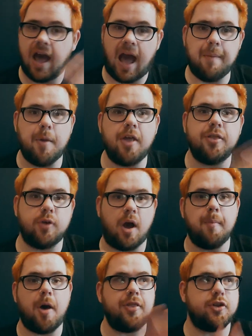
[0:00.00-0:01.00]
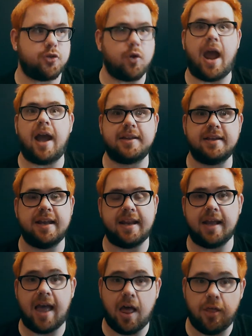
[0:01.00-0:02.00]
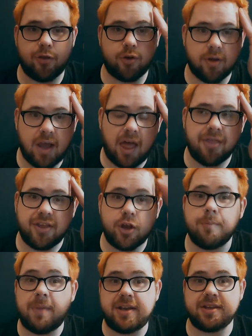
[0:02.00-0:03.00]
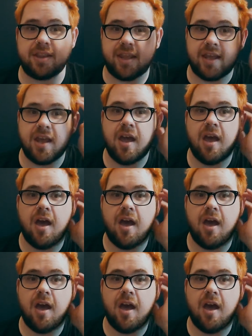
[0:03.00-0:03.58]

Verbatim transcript: I'm on the I'm on the track to getting healthier healthier mentally.